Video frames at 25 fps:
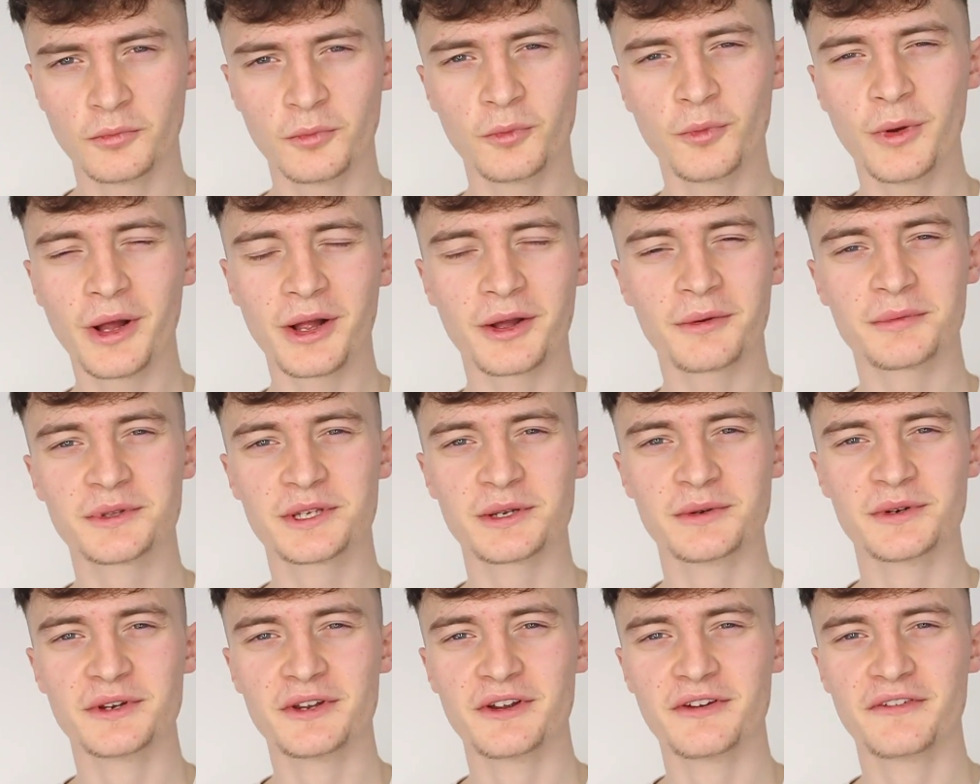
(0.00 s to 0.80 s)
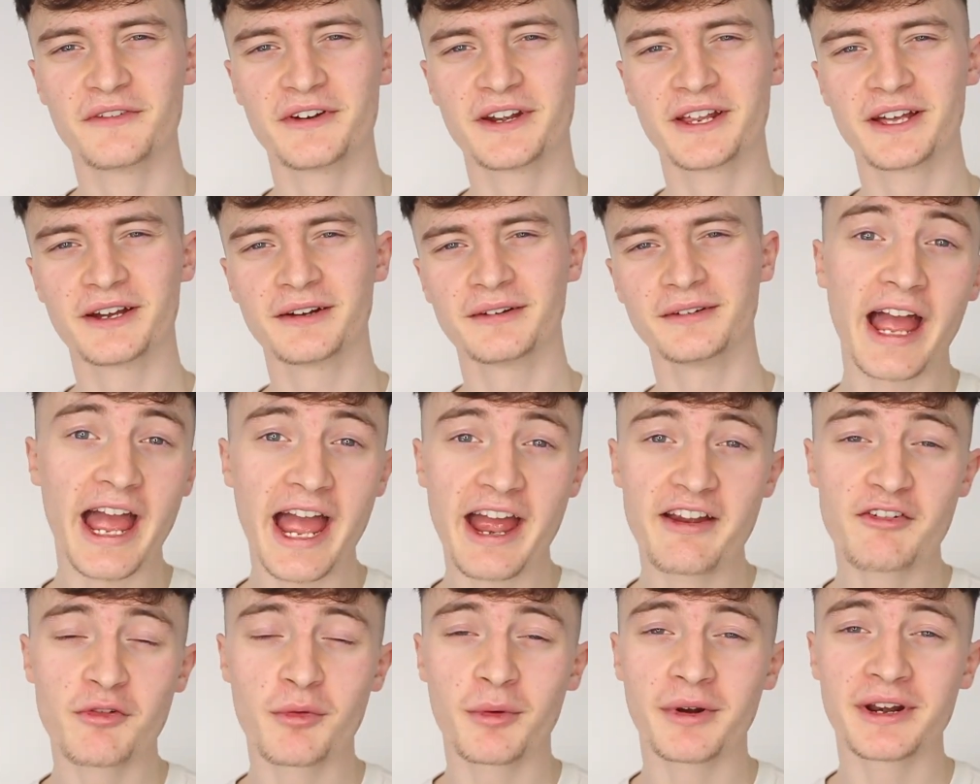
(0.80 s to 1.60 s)
Welcome to a new video.
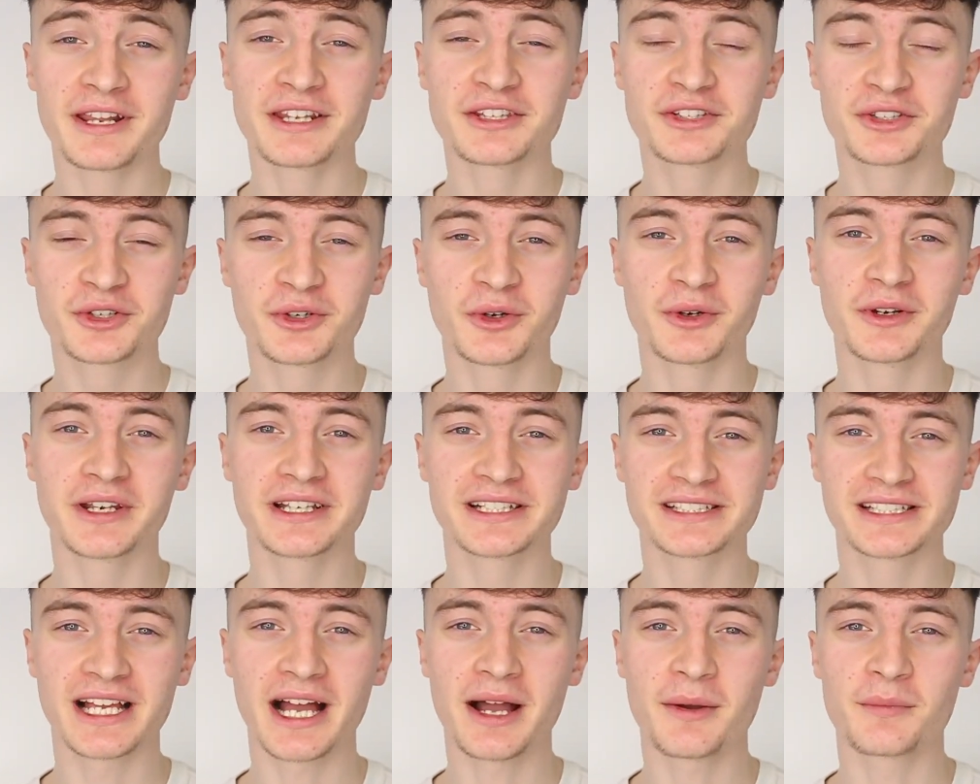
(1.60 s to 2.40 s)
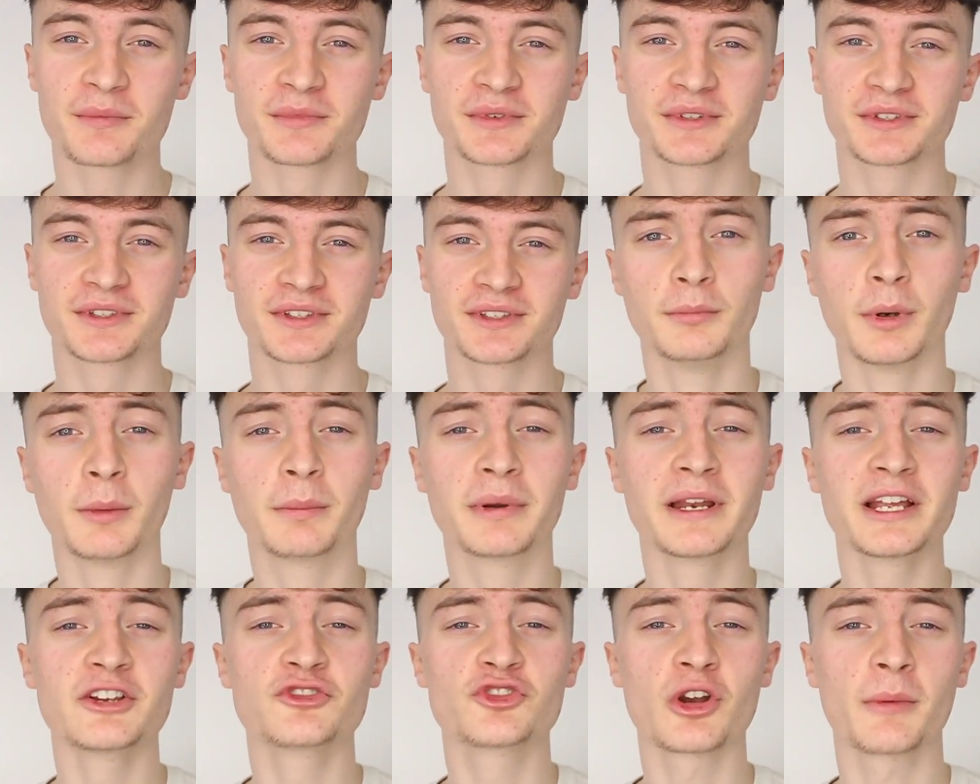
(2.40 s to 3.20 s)
Everyone in school exams. But
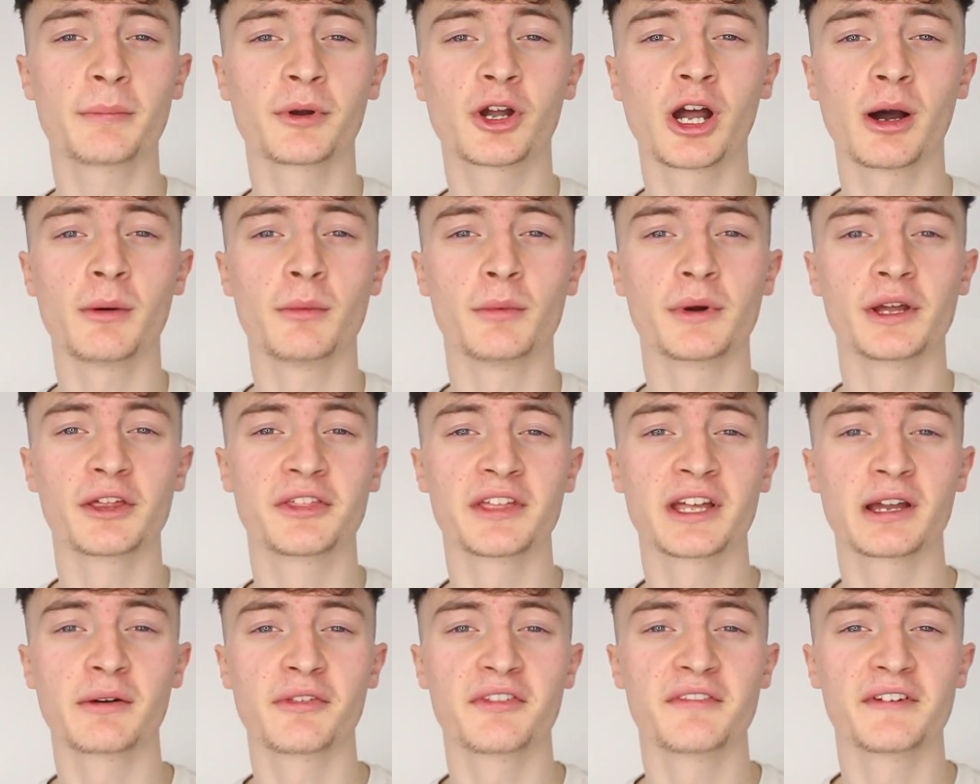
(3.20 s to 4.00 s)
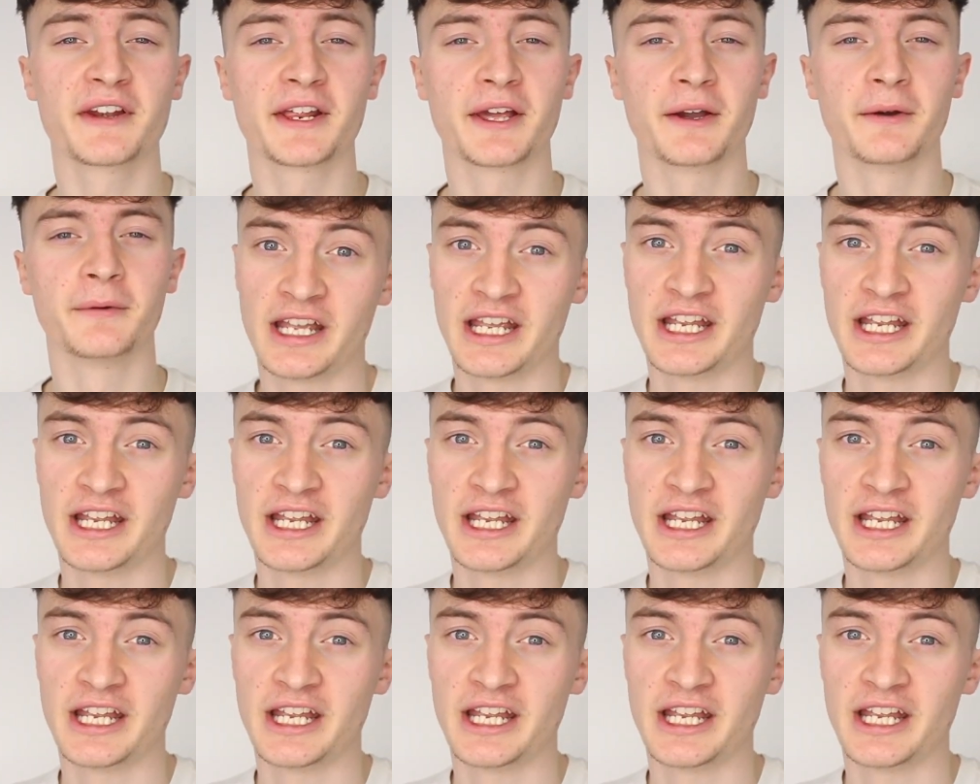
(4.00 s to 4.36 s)
please drop a comment what you think of the video.